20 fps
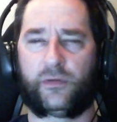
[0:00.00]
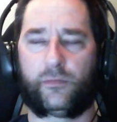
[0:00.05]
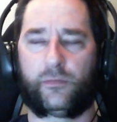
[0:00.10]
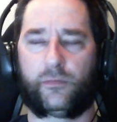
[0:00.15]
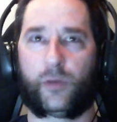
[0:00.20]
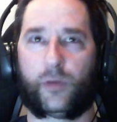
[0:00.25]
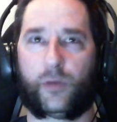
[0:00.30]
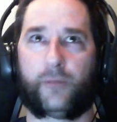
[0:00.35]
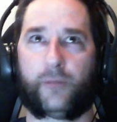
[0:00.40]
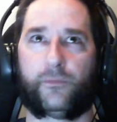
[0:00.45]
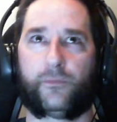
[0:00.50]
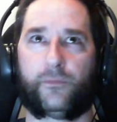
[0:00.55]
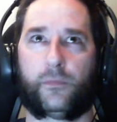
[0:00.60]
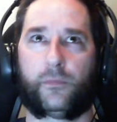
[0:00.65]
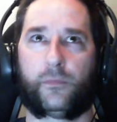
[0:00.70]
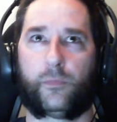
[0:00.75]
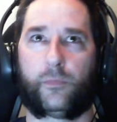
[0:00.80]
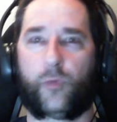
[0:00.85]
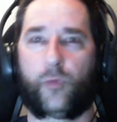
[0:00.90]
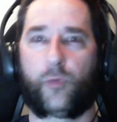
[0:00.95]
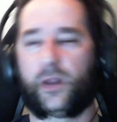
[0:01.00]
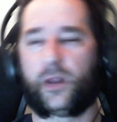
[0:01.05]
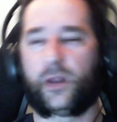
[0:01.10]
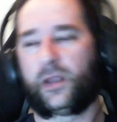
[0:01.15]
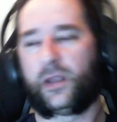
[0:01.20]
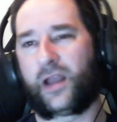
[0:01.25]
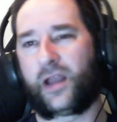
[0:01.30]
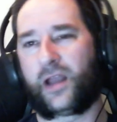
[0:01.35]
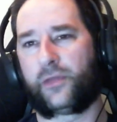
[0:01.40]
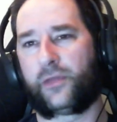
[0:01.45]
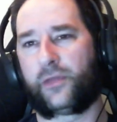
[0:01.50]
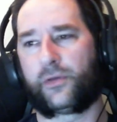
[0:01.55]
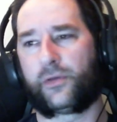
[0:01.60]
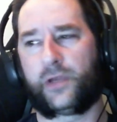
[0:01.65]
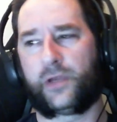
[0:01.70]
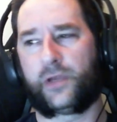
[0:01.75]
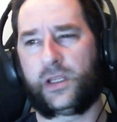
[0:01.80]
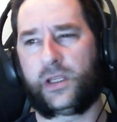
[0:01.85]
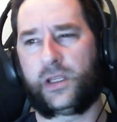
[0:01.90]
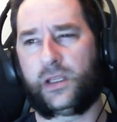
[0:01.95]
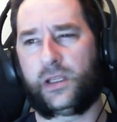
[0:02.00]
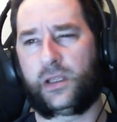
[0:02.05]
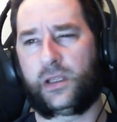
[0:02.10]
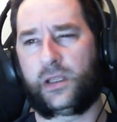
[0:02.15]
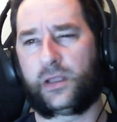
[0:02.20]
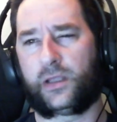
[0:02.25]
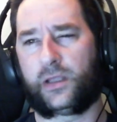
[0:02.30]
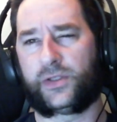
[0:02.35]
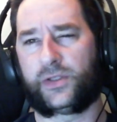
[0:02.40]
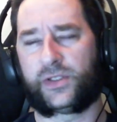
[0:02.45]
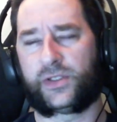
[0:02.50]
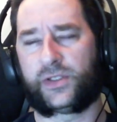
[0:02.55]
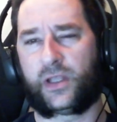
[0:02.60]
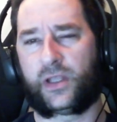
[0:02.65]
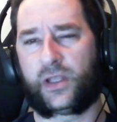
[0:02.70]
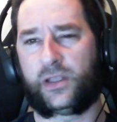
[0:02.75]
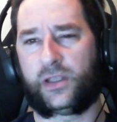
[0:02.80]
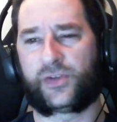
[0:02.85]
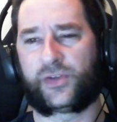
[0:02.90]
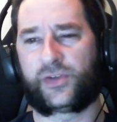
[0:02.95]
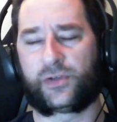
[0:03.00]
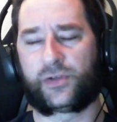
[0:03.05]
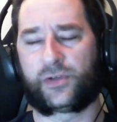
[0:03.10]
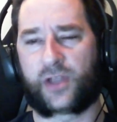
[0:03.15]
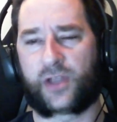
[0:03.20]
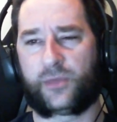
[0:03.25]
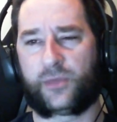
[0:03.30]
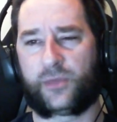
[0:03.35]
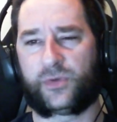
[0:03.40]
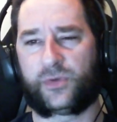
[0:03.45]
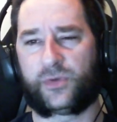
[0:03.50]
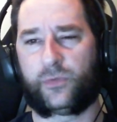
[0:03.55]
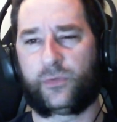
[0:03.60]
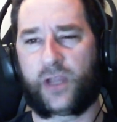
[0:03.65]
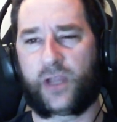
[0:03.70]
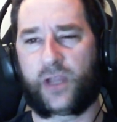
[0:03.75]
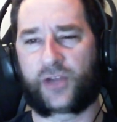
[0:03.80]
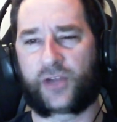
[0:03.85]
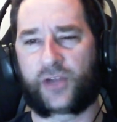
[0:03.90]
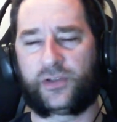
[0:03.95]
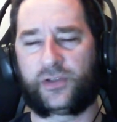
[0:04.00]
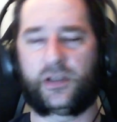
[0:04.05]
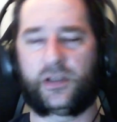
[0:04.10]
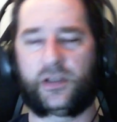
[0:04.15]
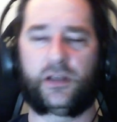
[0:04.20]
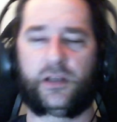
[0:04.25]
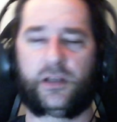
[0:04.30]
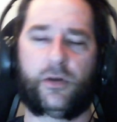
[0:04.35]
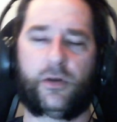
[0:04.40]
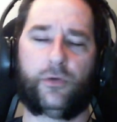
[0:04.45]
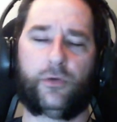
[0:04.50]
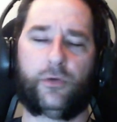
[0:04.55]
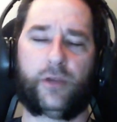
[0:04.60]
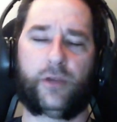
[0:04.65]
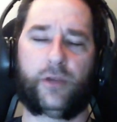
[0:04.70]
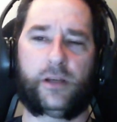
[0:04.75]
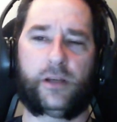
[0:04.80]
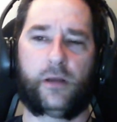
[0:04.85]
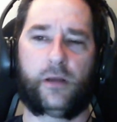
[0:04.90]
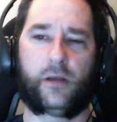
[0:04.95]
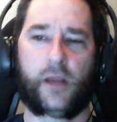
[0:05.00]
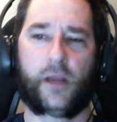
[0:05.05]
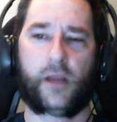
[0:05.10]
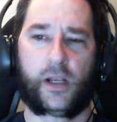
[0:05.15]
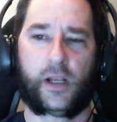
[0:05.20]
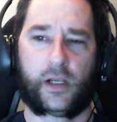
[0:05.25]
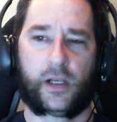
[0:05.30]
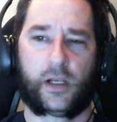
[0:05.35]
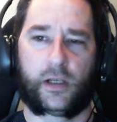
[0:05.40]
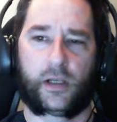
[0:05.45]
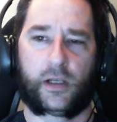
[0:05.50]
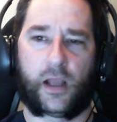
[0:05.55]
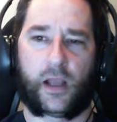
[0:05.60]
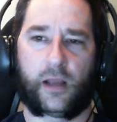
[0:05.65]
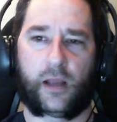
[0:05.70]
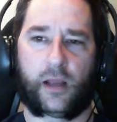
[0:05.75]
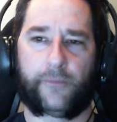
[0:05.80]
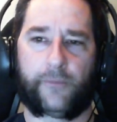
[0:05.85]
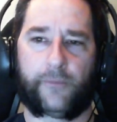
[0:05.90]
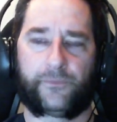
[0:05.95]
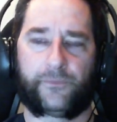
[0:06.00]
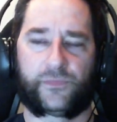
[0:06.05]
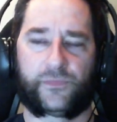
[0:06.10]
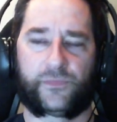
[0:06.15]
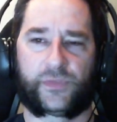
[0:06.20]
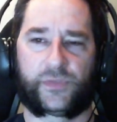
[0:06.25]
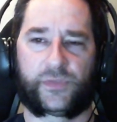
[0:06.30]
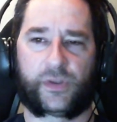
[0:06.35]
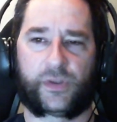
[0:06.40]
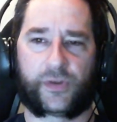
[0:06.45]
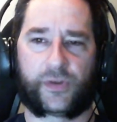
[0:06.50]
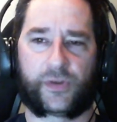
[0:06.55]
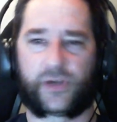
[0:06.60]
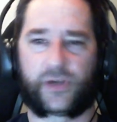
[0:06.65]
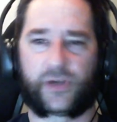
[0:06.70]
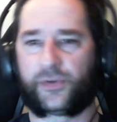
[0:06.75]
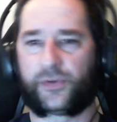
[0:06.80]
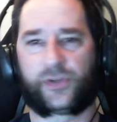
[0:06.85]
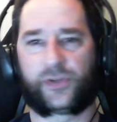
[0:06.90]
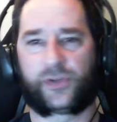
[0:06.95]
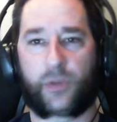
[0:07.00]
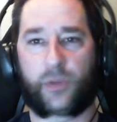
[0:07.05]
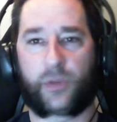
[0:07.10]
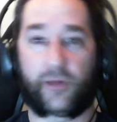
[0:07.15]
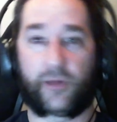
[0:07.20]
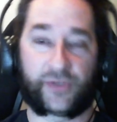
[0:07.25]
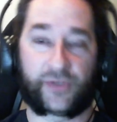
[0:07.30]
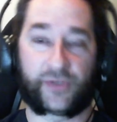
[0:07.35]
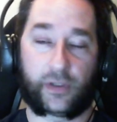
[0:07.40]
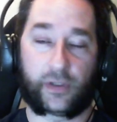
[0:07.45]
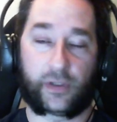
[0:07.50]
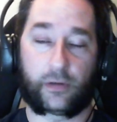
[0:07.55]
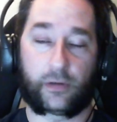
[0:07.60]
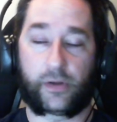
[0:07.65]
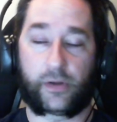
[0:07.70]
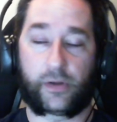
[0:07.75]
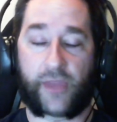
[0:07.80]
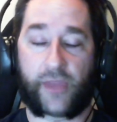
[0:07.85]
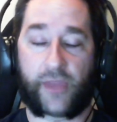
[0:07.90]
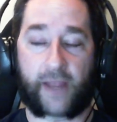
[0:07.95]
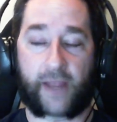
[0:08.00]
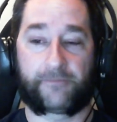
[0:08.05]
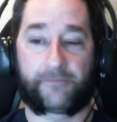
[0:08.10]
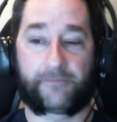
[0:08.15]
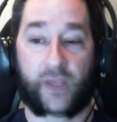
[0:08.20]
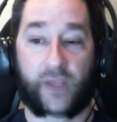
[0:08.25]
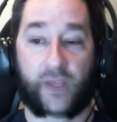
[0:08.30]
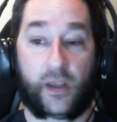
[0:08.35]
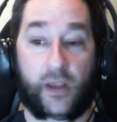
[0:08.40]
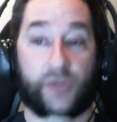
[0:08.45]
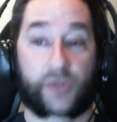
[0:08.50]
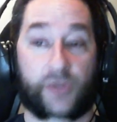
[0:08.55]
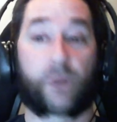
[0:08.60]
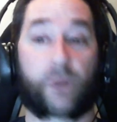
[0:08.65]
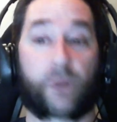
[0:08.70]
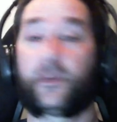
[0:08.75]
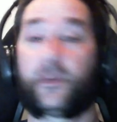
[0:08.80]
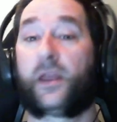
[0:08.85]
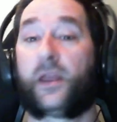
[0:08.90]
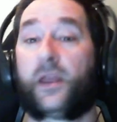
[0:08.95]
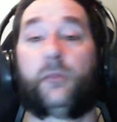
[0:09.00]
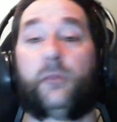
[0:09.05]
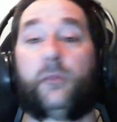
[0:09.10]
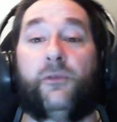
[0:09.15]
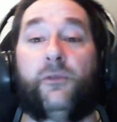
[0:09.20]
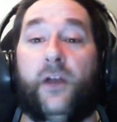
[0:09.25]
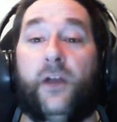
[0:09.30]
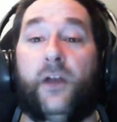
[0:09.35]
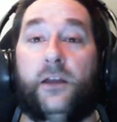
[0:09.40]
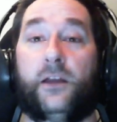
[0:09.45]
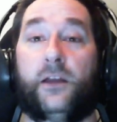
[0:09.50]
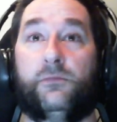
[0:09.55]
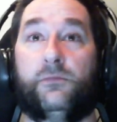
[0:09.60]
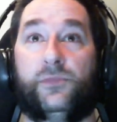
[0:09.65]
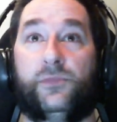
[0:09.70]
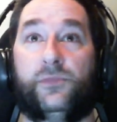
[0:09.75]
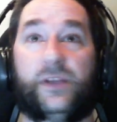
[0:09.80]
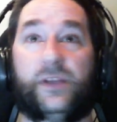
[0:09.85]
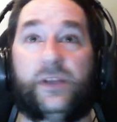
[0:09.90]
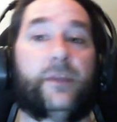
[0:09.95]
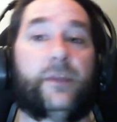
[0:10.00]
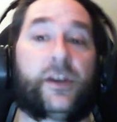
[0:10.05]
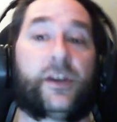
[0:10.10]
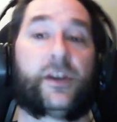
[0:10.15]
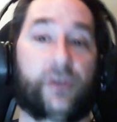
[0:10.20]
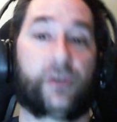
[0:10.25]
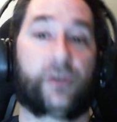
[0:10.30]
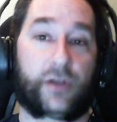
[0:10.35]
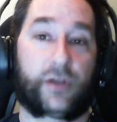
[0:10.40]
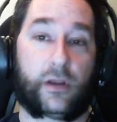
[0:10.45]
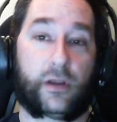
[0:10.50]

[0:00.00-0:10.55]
Well, at 9:30 is Eastern time is when we actually go green. So I'll start the stream obviously earlier than that. So hopefully that'll provide something extra to you.